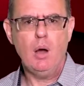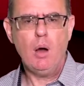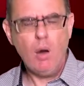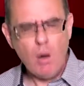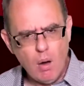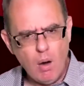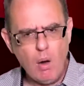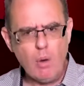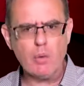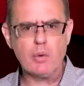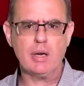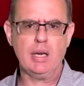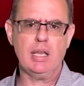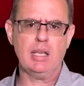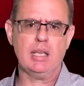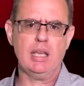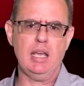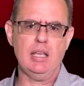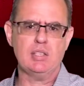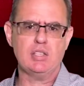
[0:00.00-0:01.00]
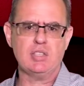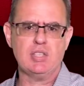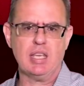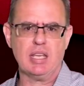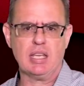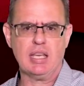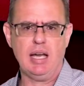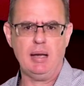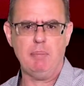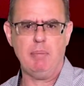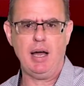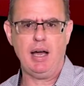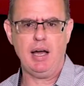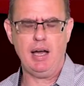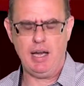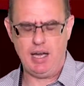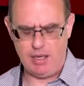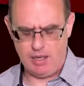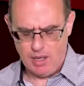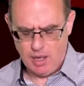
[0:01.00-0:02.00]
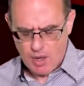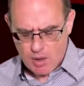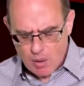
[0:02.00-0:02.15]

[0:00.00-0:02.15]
Ho reke se kambaha.